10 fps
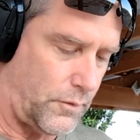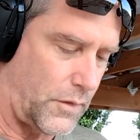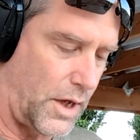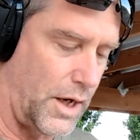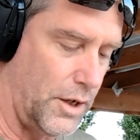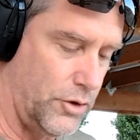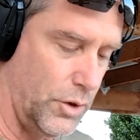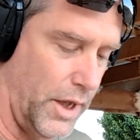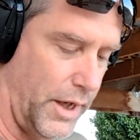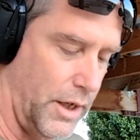and I do
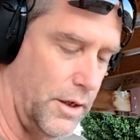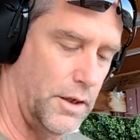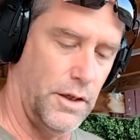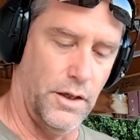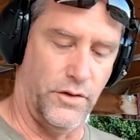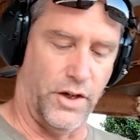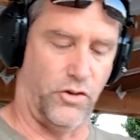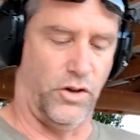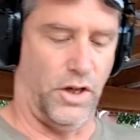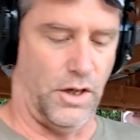like it. It's
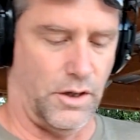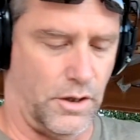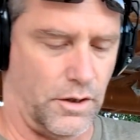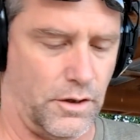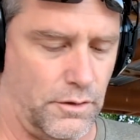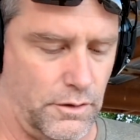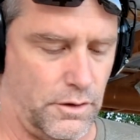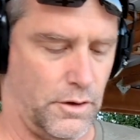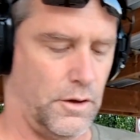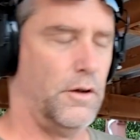actually
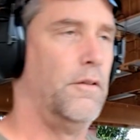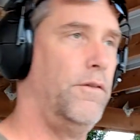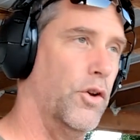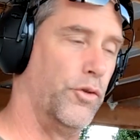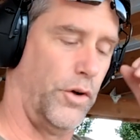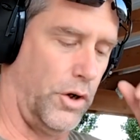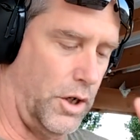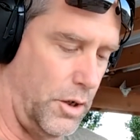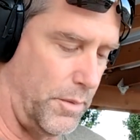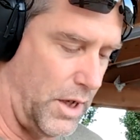feels very
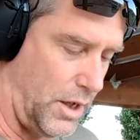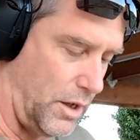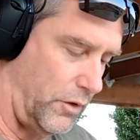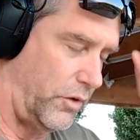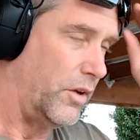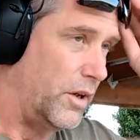good in my hands.